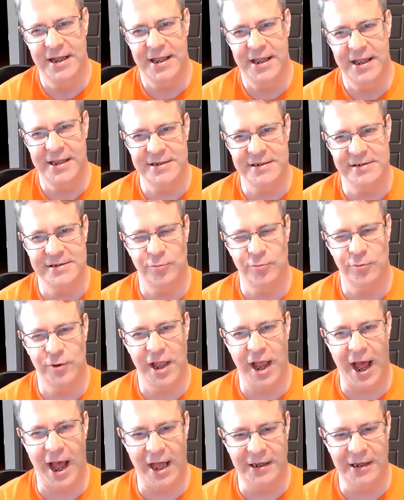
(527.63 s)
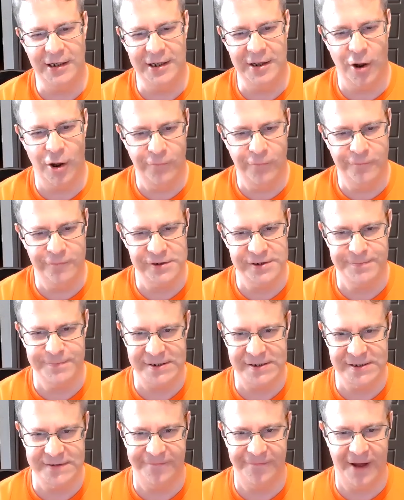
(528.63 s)
is we oddly
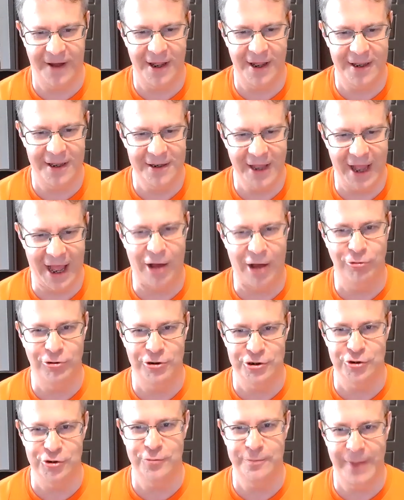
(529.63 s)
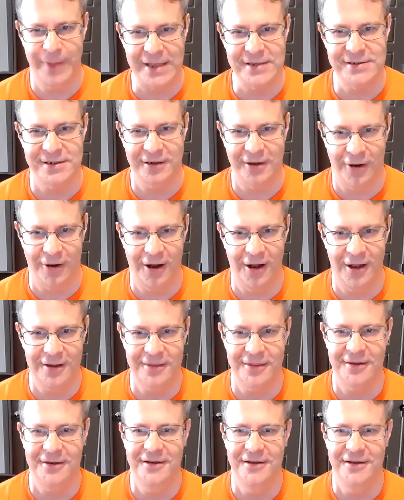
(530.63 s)
overspecify how to do basic auth.